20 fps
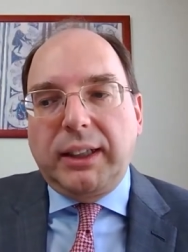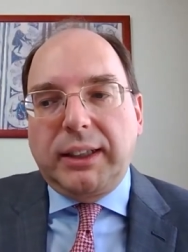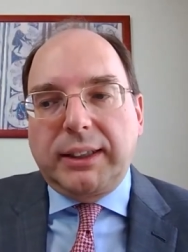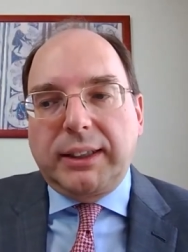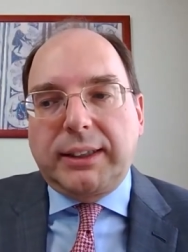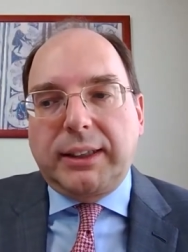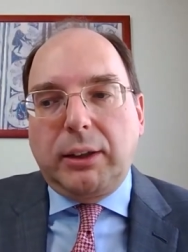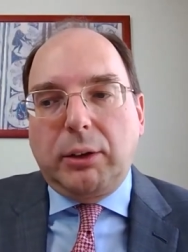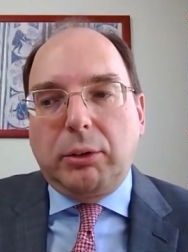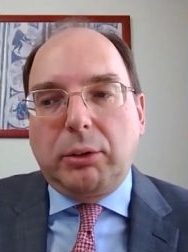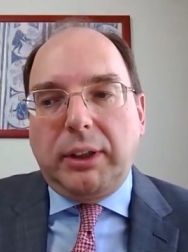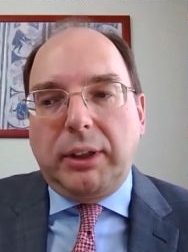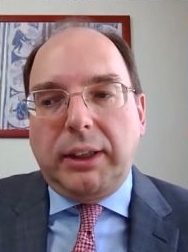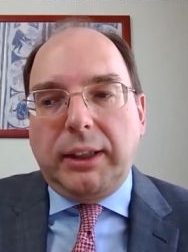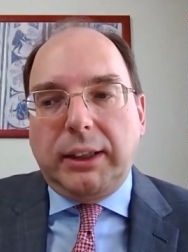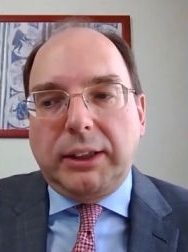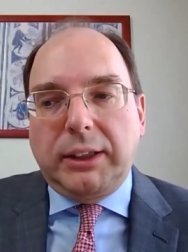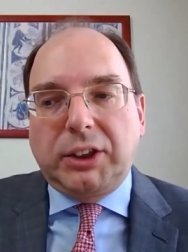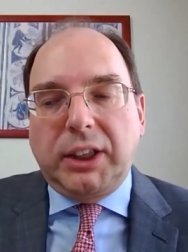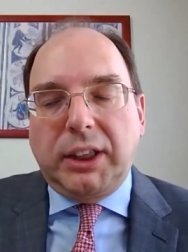So
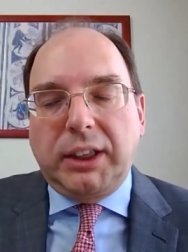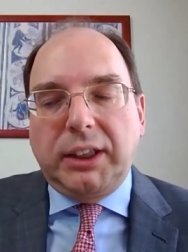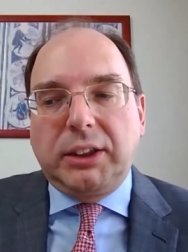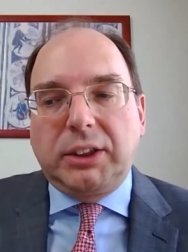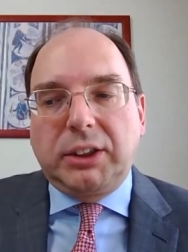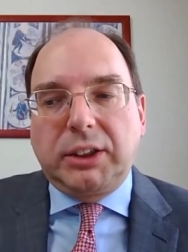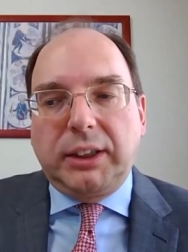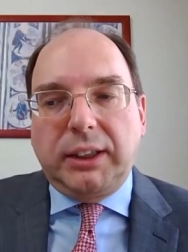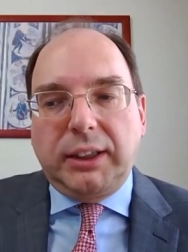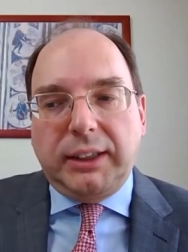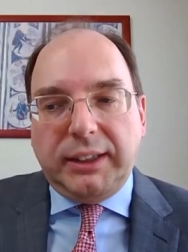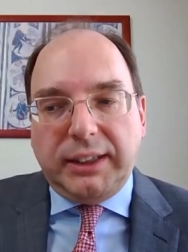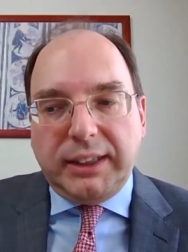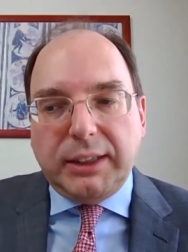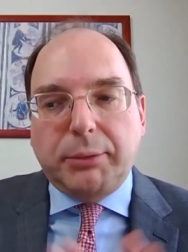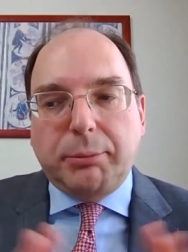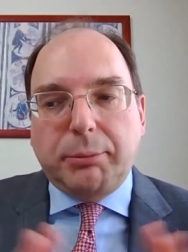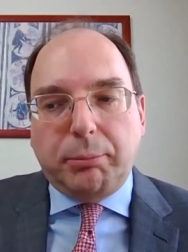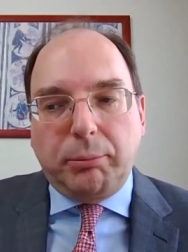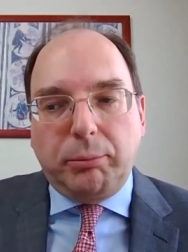change and
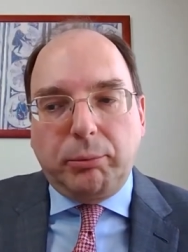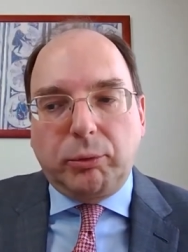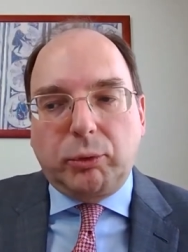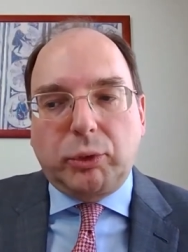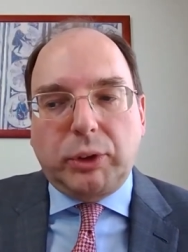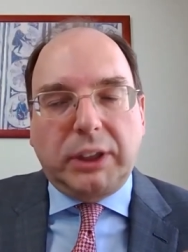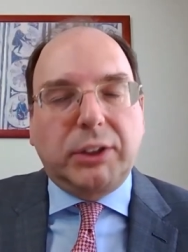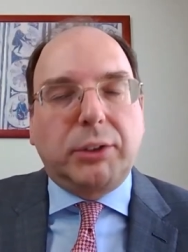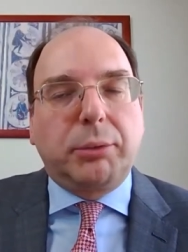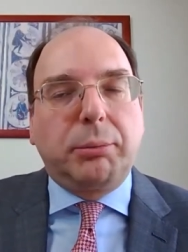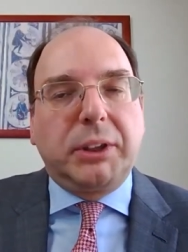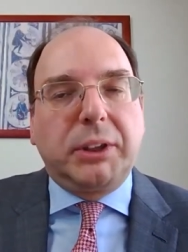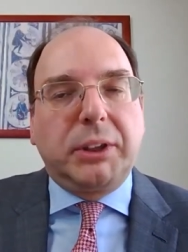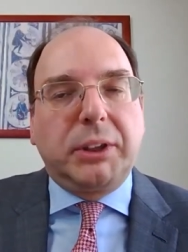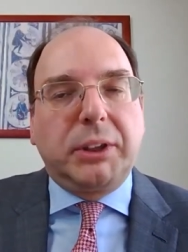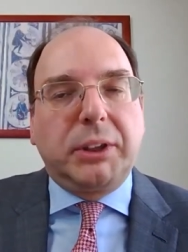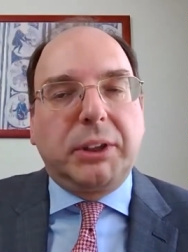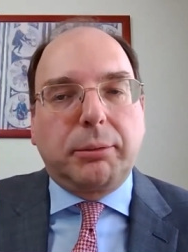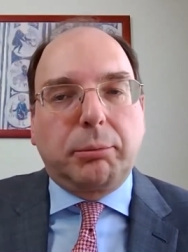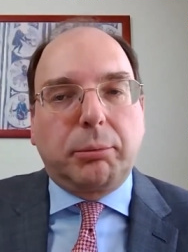these
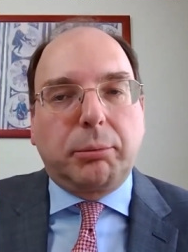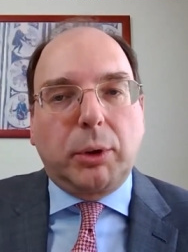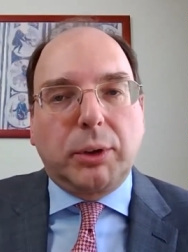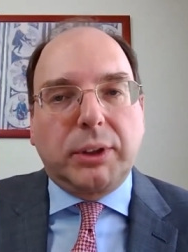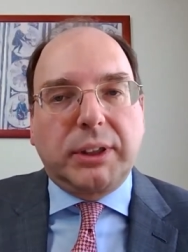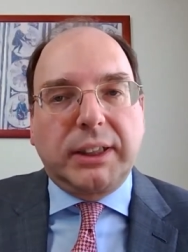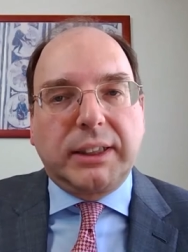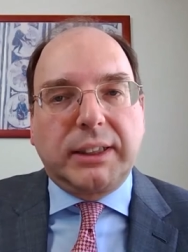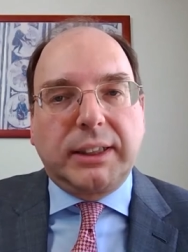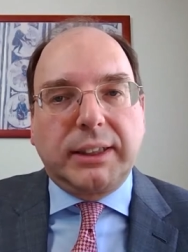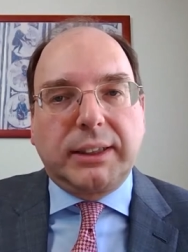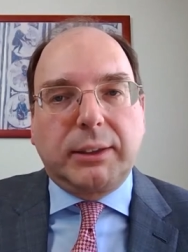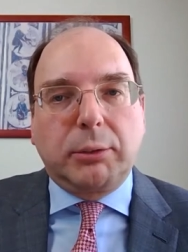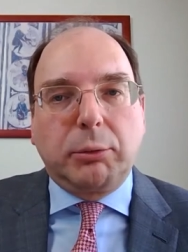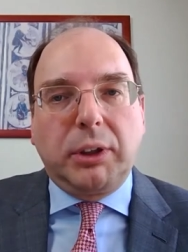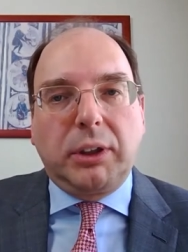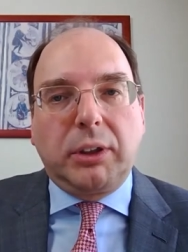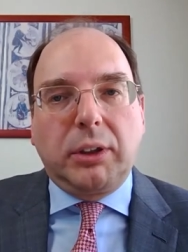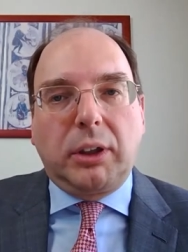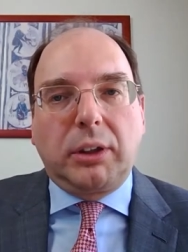transformation processes
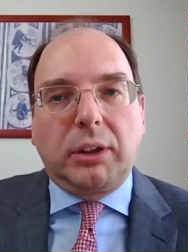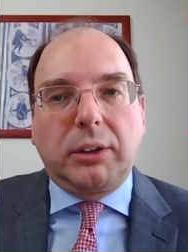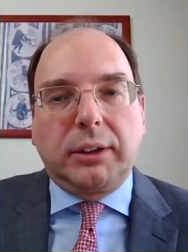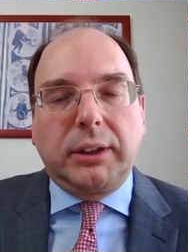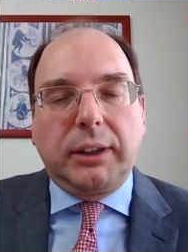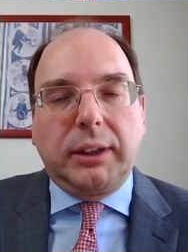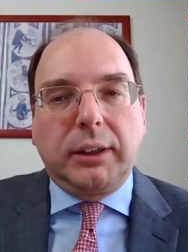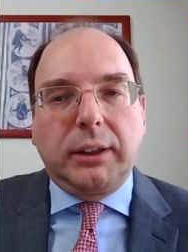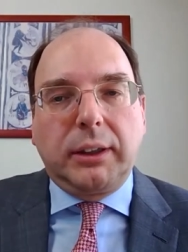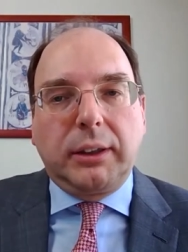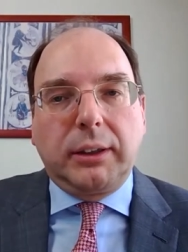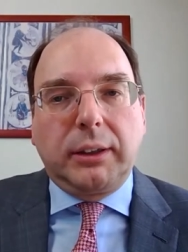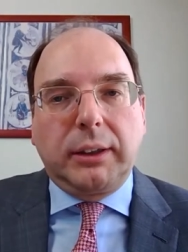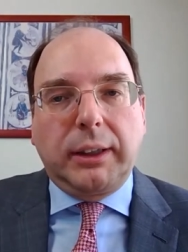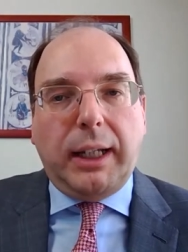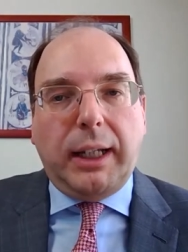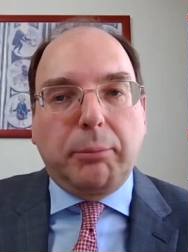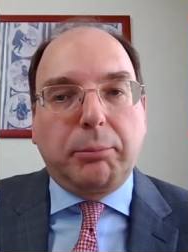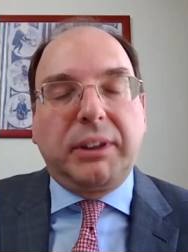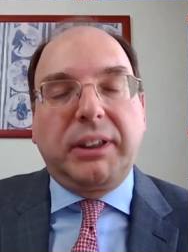will not
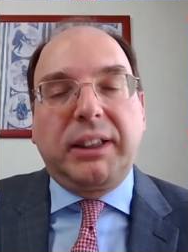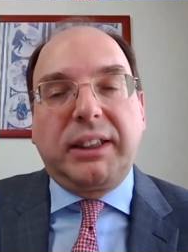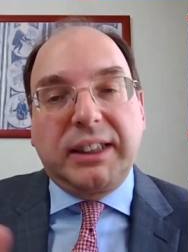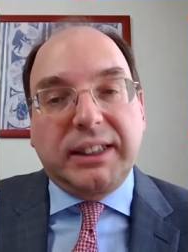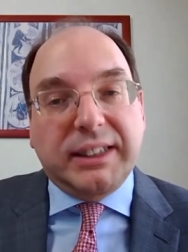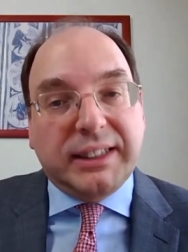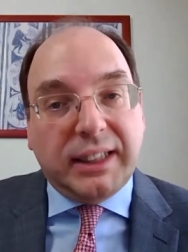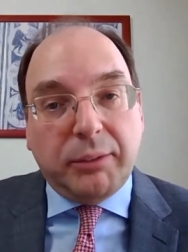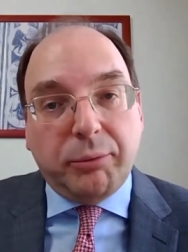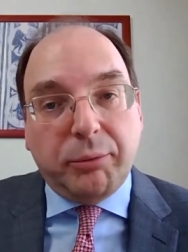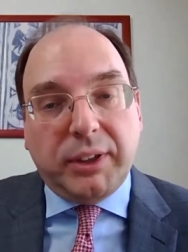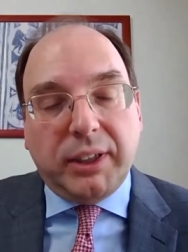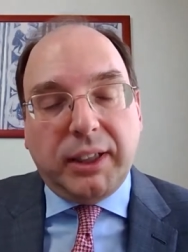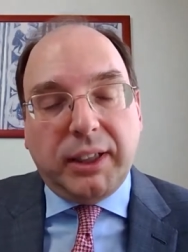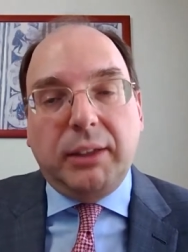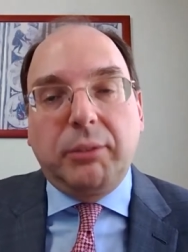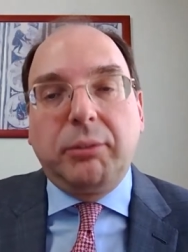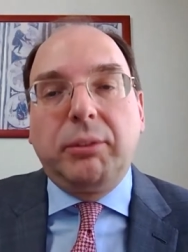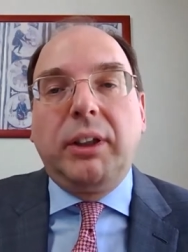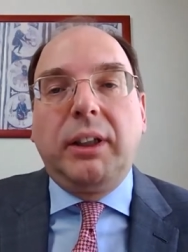happen at the same
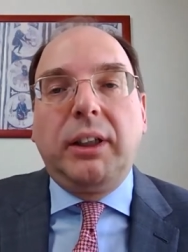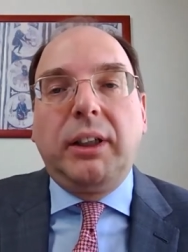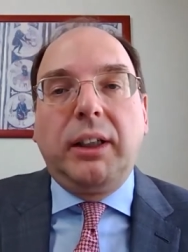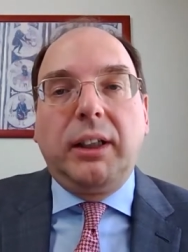time.